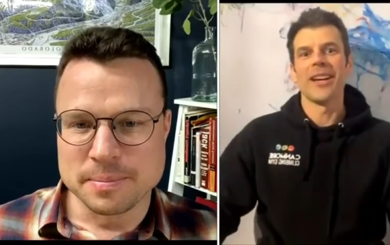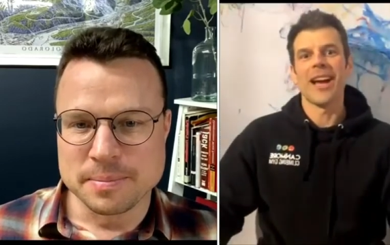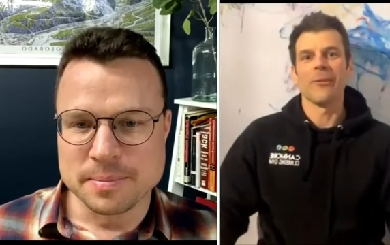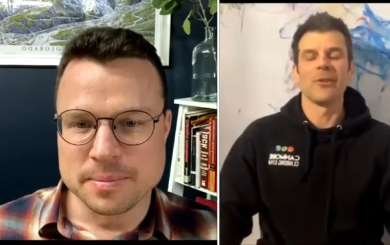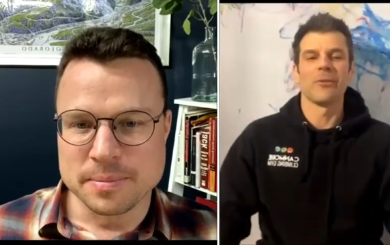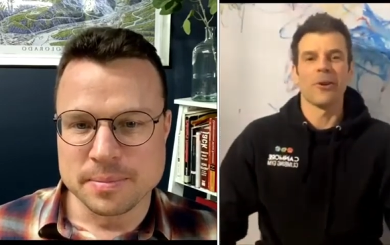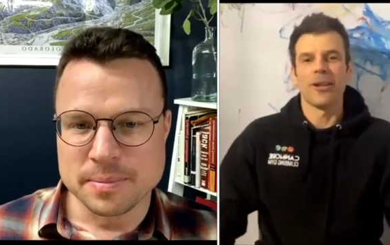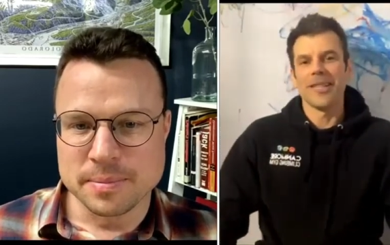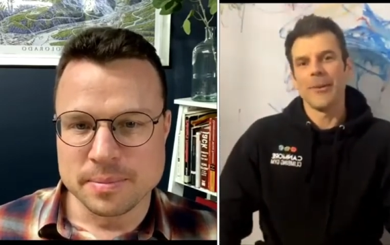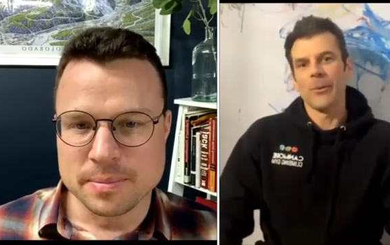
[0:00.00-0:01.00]
Speaker 1: half inch frog
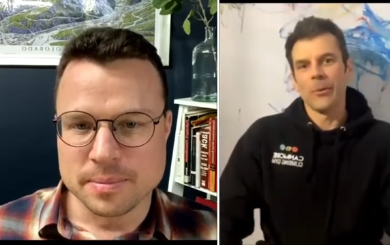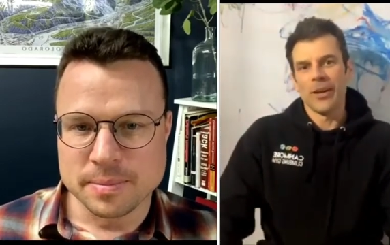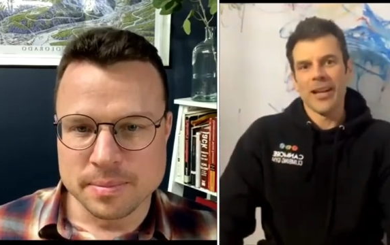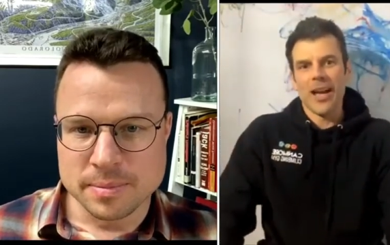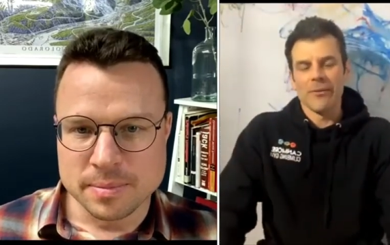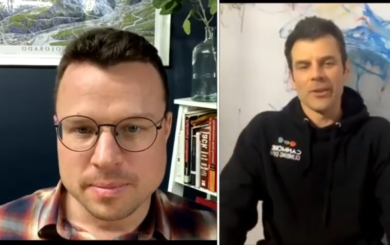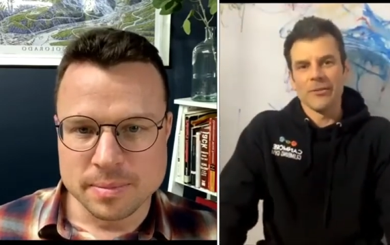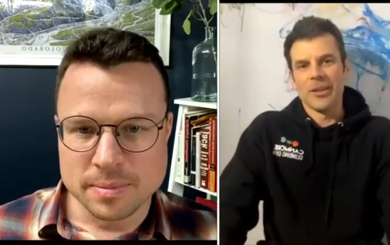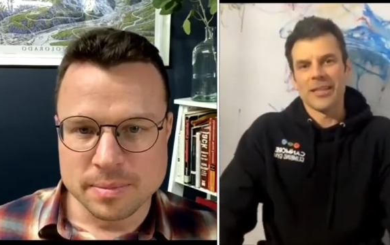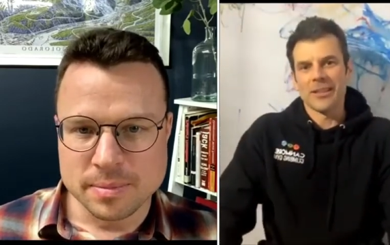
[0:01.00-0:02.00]
tape and one and a half inch
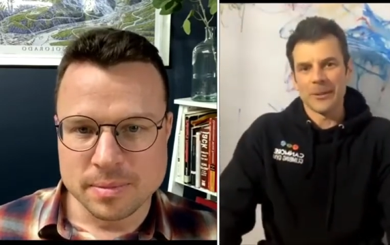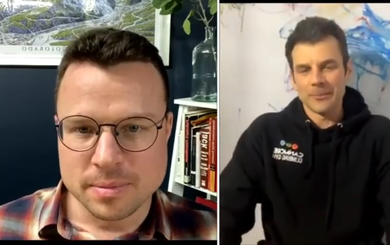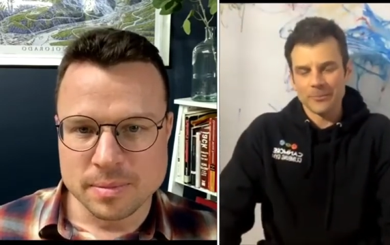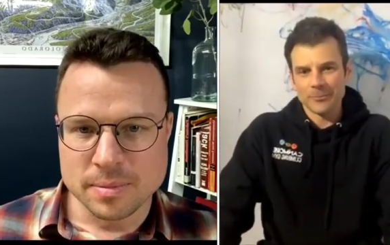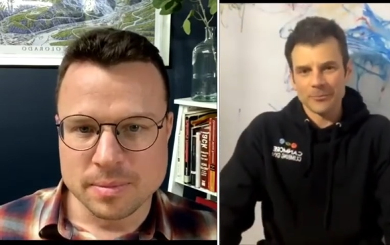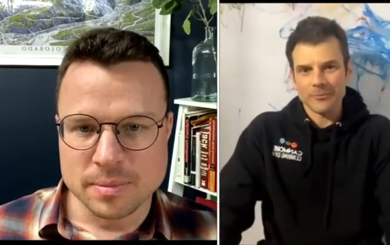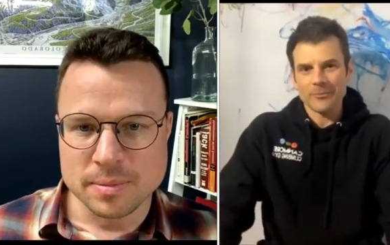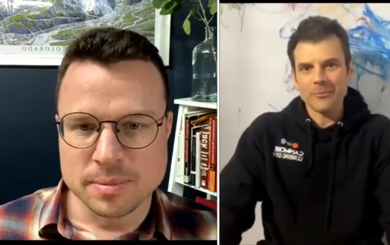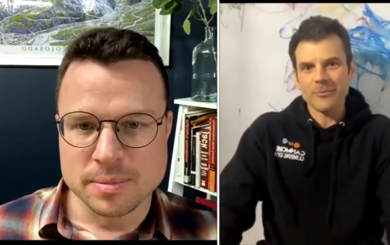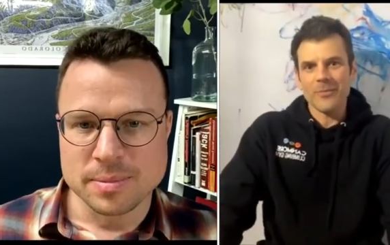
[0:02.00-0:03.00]
Finixa.
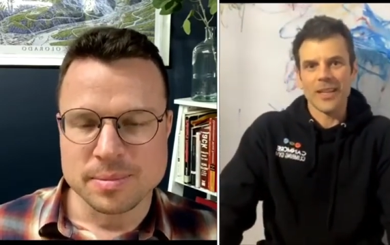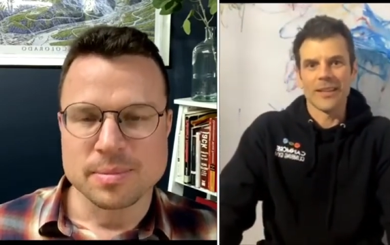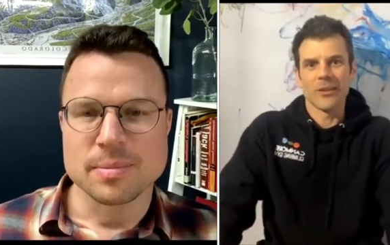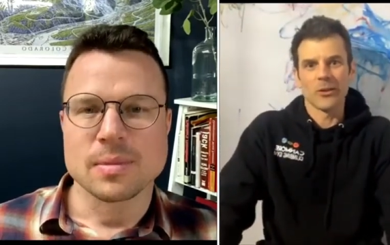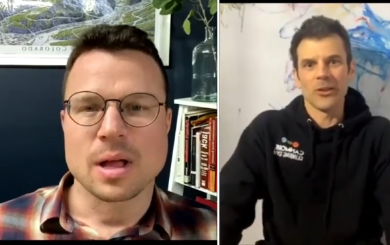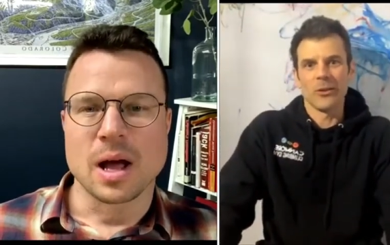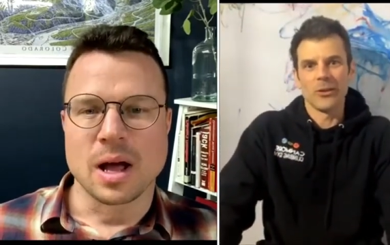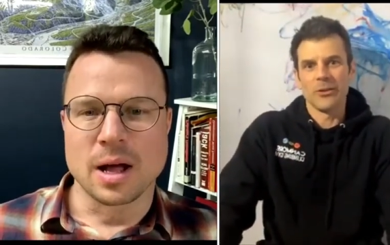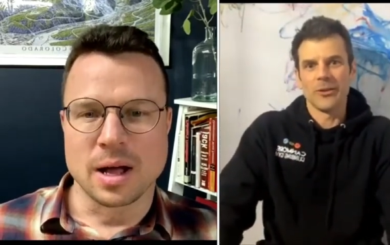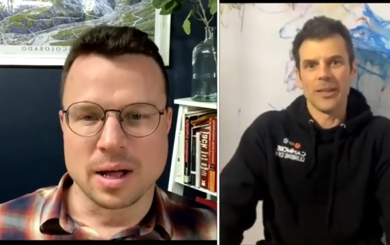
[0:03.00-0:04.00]
And those are
Speaker 2: the only
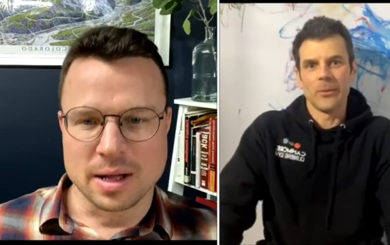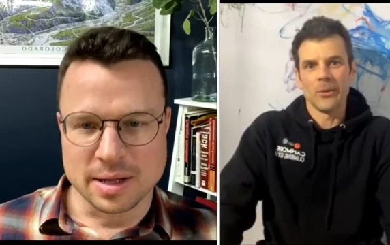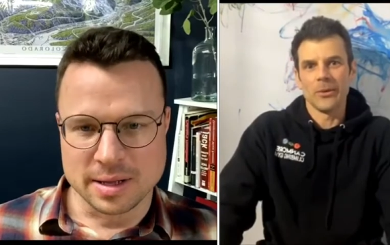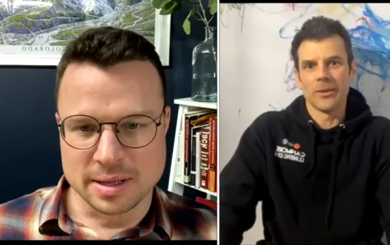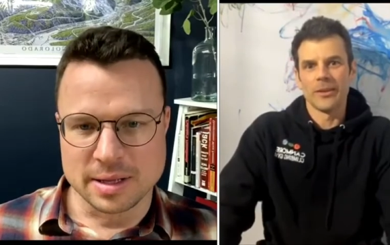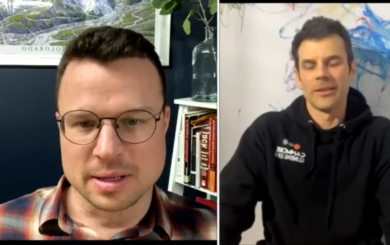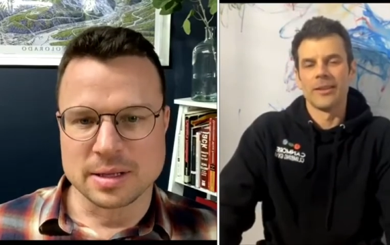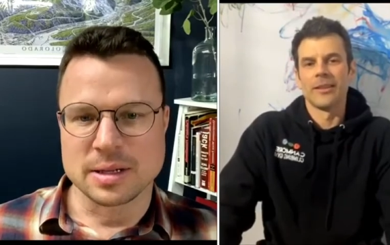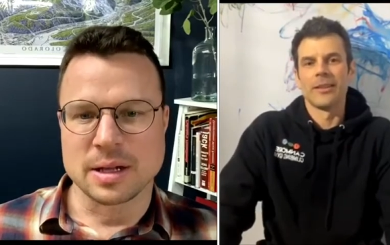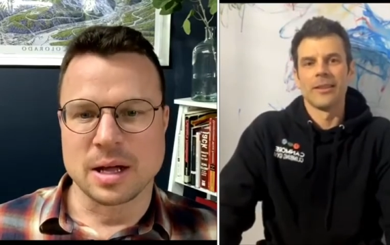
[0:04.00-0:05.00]
two tapes we use.
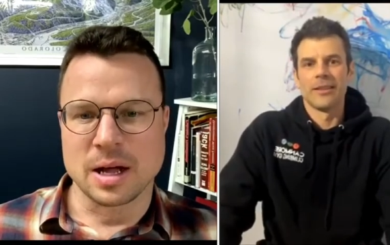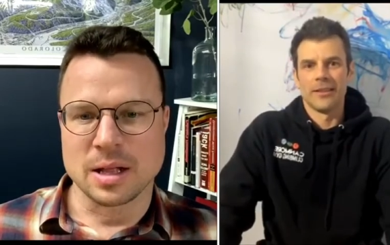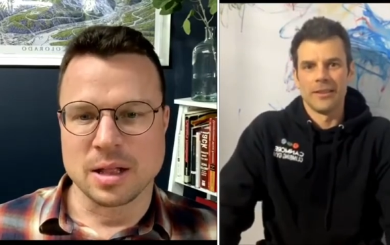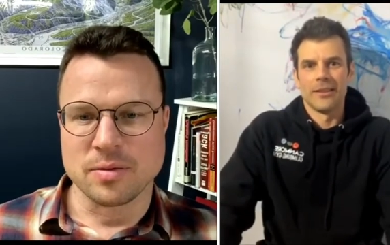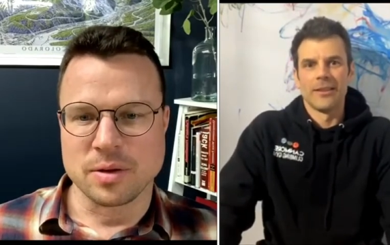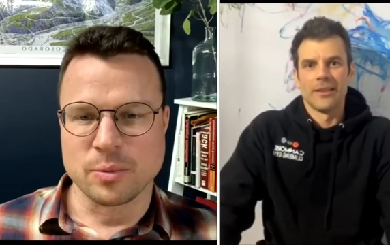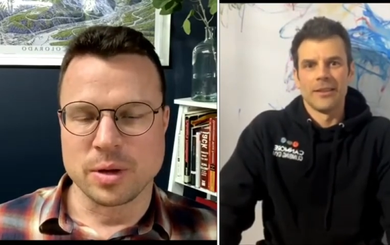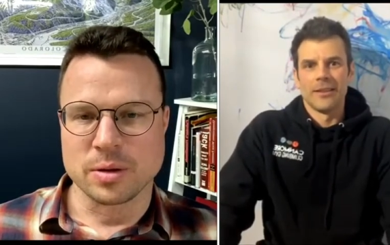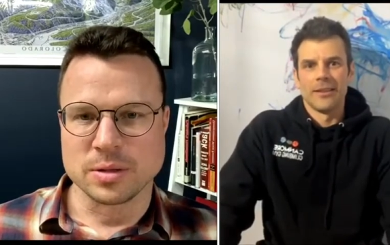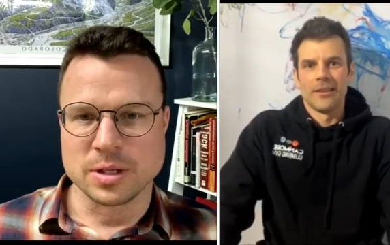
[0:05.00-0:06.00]
I love it. We
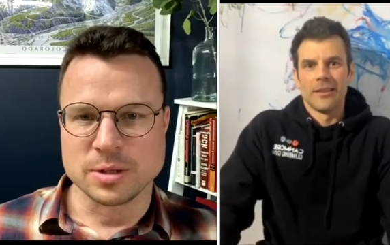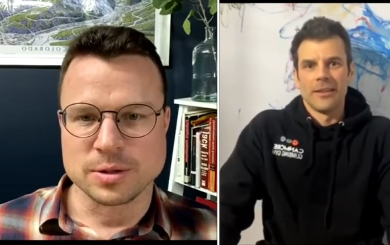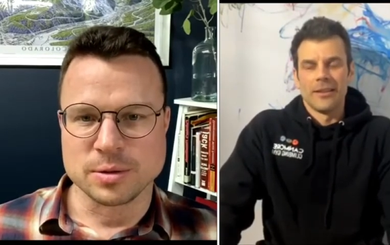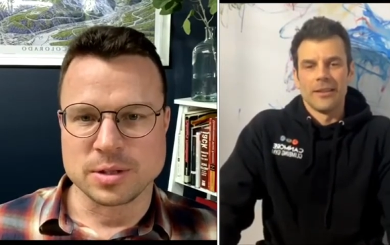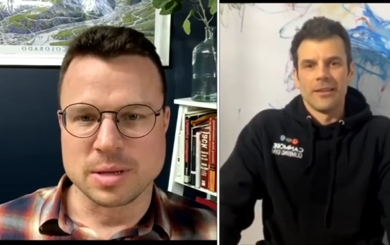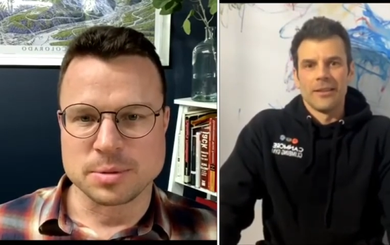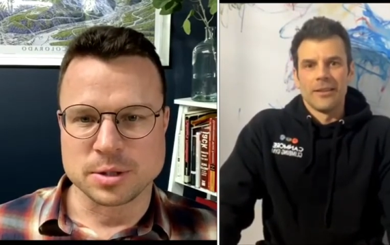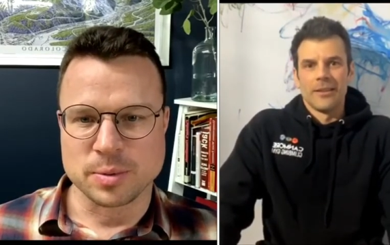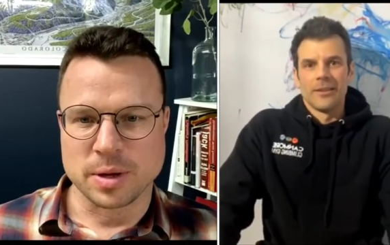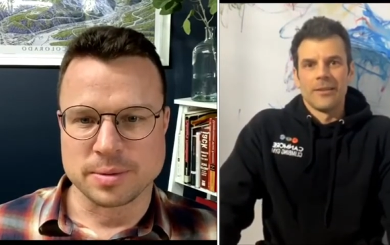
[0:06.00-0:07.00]
only use two tapes as
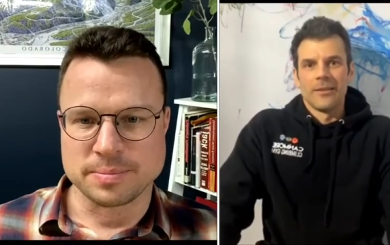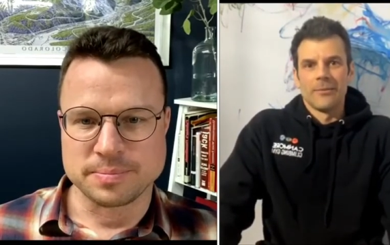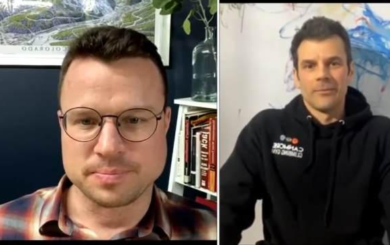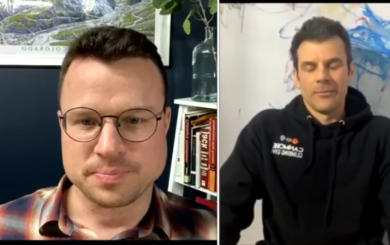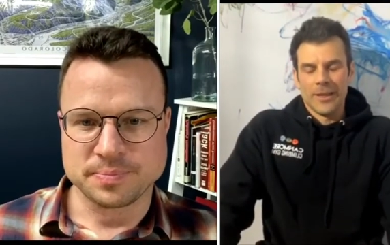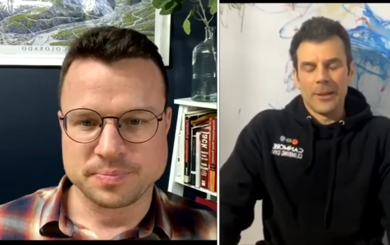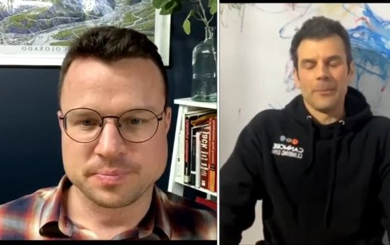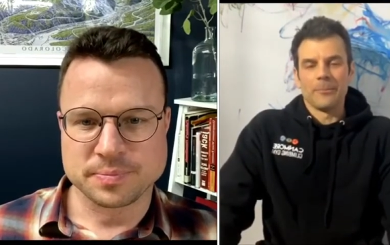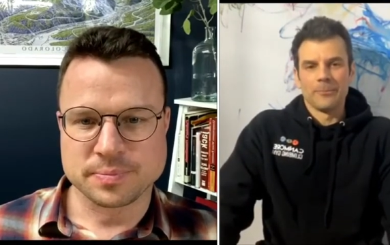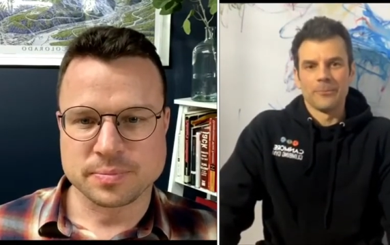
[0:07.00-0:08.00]
well. Yeah.
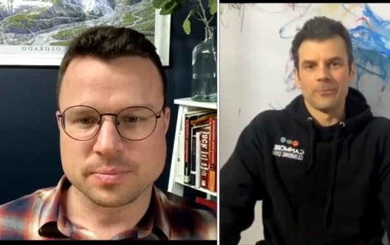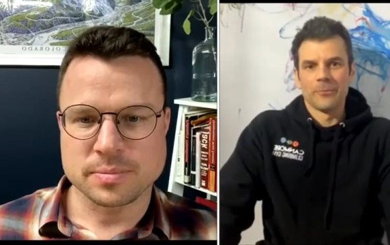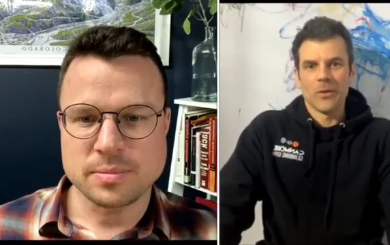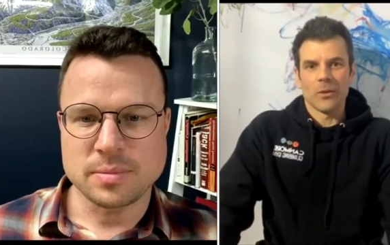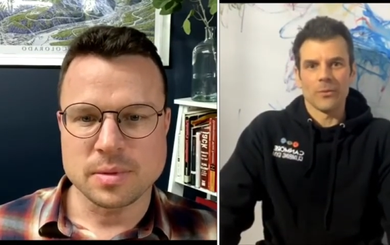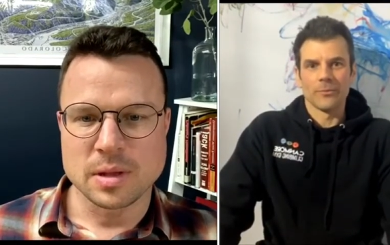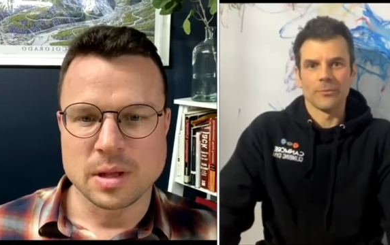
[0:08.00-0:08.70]
So,